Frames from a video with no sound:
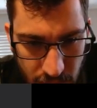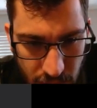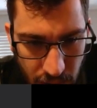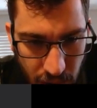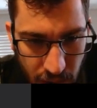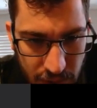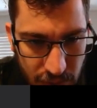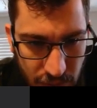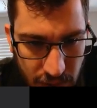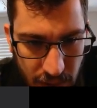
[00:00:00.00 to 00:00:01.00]
I
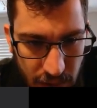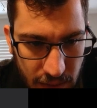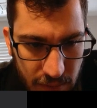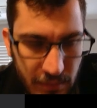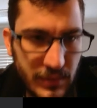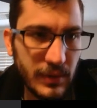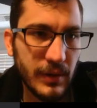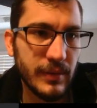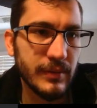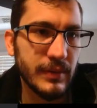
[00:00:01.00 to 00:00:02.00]
just want it in. All
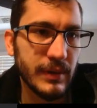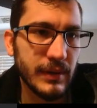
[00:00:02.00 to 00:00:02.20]
right, hang